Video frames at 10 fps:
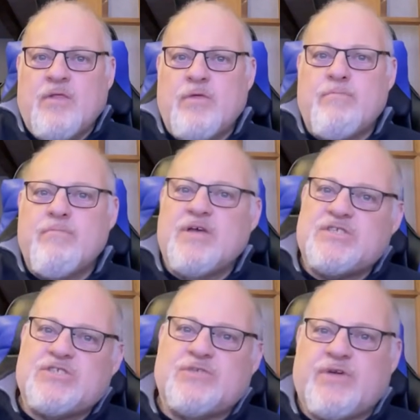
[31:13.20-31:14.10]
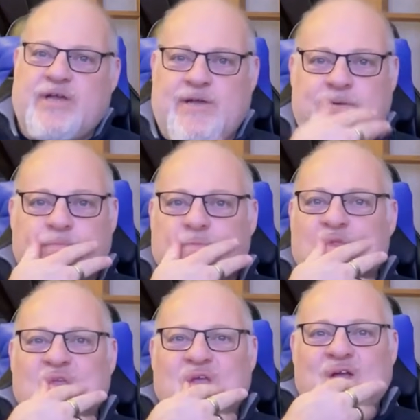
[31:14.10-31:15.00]
The mystery
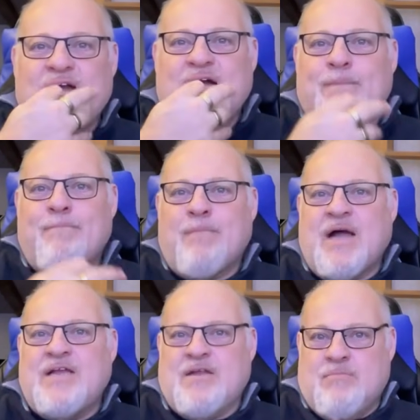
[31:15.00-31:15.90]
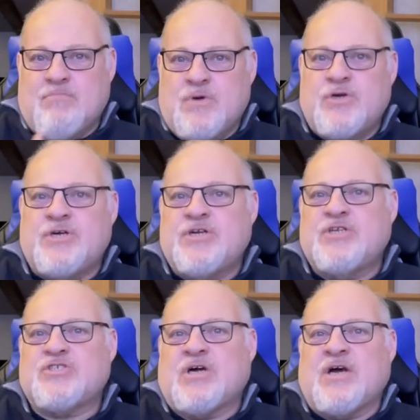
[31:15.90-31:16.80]
might
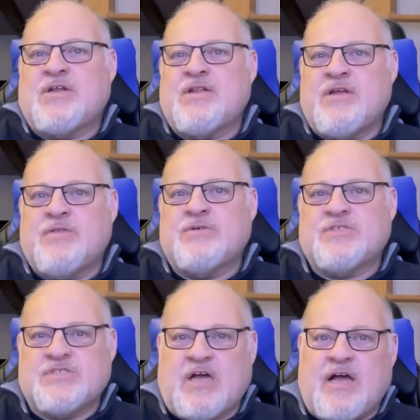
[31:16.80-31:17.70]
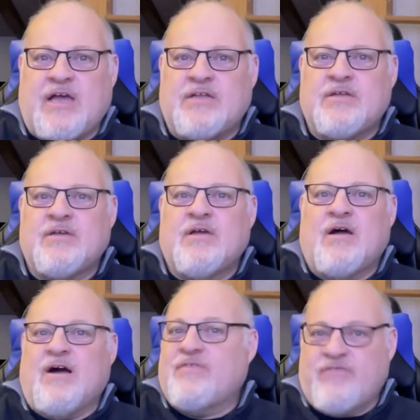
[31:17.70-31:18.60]
emerge on another side
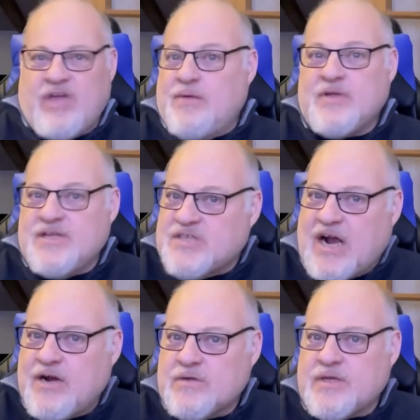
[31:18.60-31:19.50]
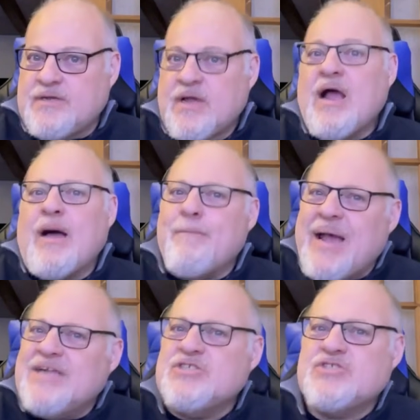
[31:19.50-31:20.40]
of the family entirely.
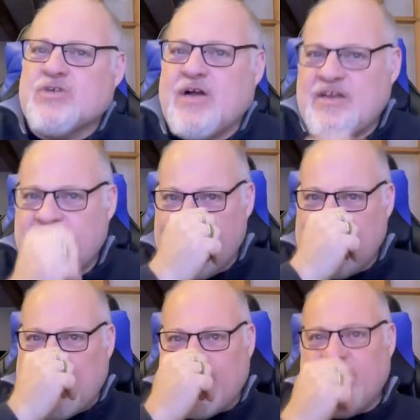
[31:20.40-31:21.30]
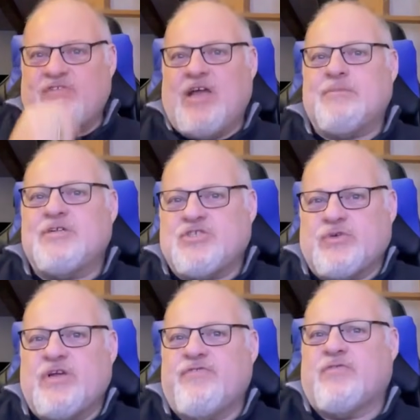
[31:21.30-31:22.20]
Imagine trying to fill out the family
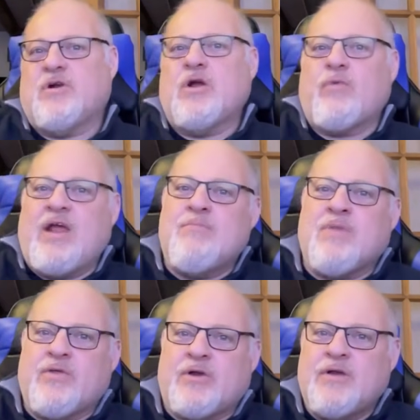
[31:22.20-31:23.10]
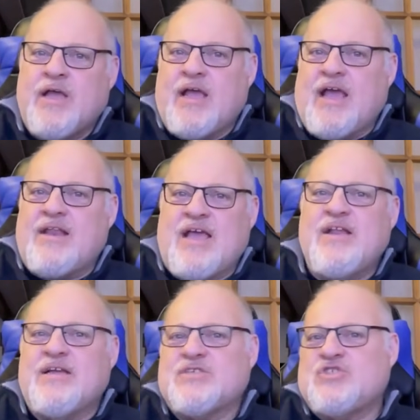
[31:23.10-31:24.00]
tree for a grandmother and
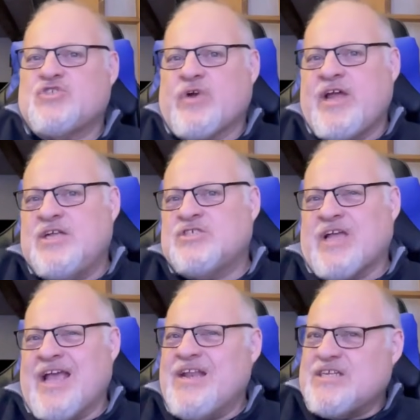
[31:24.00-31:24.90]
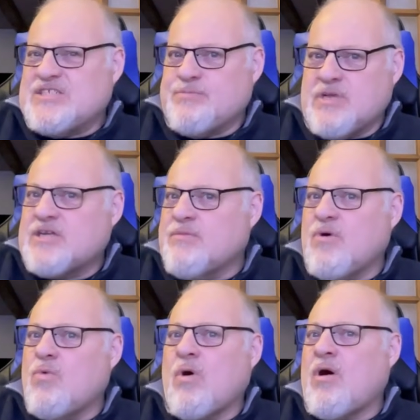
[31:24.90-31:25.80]
hitting a strange,
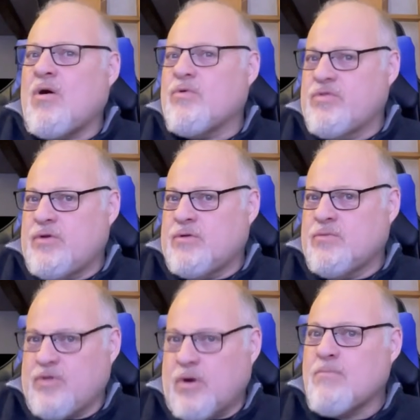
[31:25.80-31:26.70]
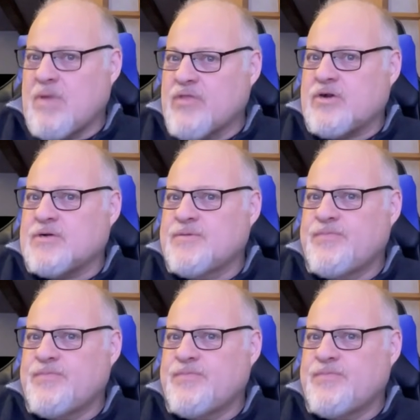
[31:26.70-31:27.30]
inexplicable wall with her mother.